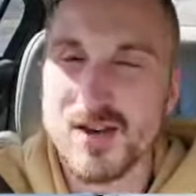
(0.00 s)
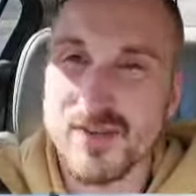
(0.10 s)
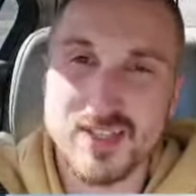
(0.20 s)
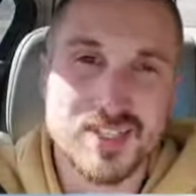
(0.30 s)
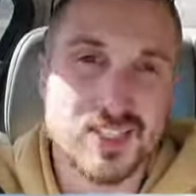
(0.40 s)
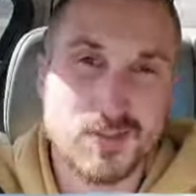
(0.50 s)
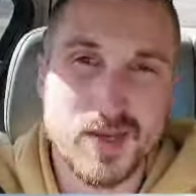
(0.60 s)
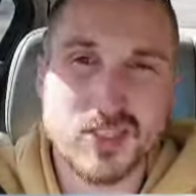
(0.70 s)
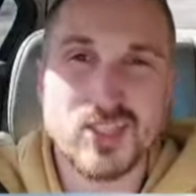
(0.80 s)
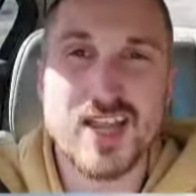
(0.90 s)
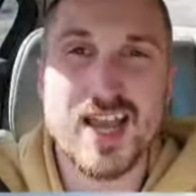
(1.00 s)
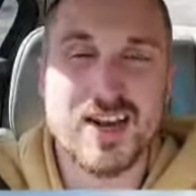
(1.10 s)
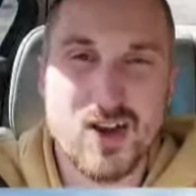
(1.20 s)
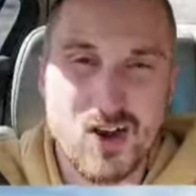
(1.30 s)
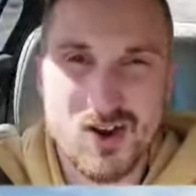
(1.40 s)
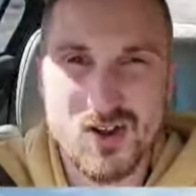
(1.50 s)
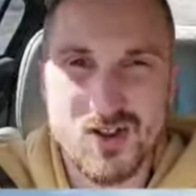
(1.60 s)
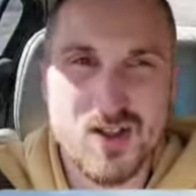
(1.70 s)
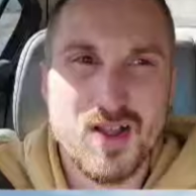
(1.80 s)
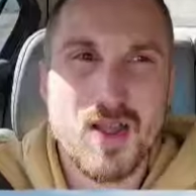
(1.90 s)
the suspension at all.
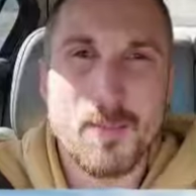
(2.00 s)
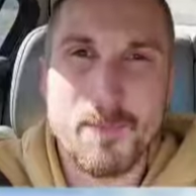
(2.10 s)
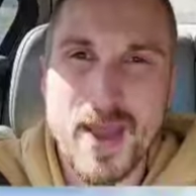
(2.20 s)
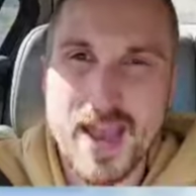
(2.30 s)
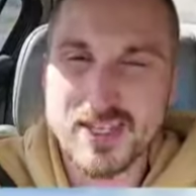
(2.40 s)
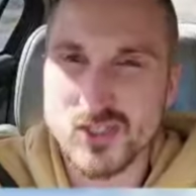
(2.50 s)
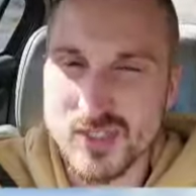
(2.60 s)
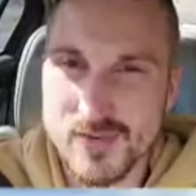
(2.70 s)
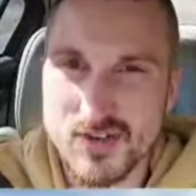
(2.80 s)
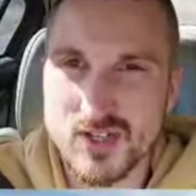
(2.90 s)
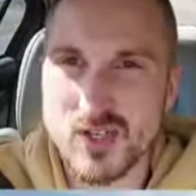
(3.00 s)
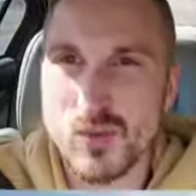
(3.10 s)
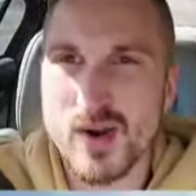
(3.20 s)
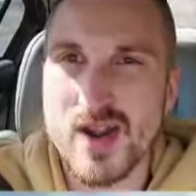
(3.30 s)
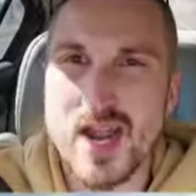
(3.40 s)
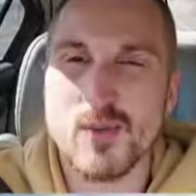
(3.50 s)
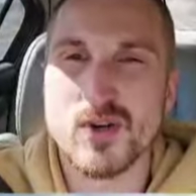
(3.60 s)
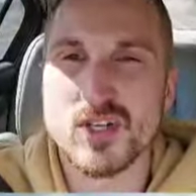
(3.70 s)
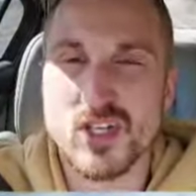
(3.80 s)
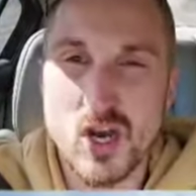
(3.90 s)
Bags are definitely where I
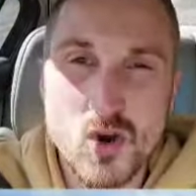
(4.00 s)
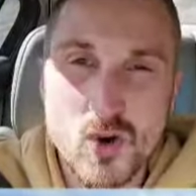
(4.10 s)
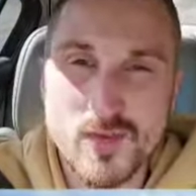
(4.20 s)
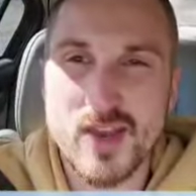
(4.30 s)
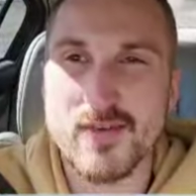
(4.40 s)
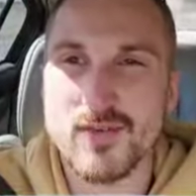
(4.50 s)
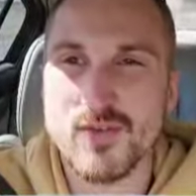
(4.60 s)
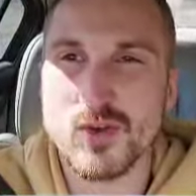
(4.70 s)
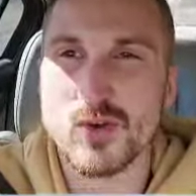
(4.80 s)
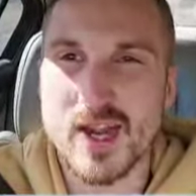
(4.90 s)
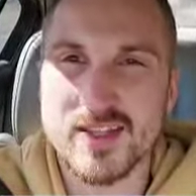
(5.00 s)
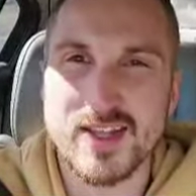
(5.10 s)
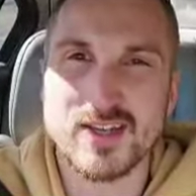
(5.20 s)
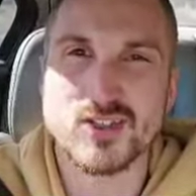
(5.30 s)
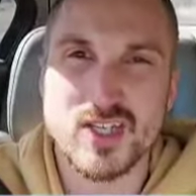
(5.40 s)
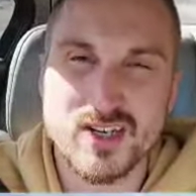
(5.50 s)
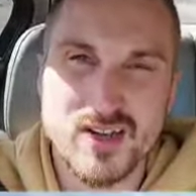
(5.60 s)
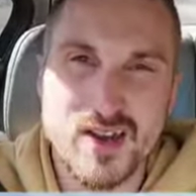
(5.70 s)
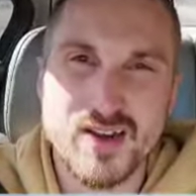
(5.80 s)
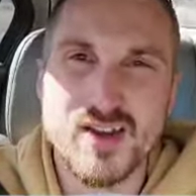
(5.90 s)
would go if you have a few grand that you're sitting
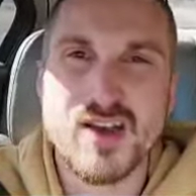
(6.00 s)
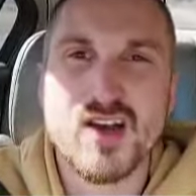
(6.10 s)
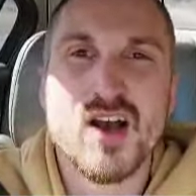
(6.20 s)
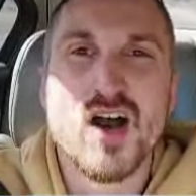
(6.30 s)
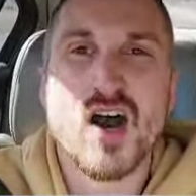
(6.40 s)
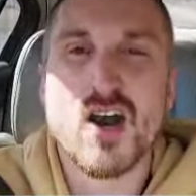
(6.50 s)
on.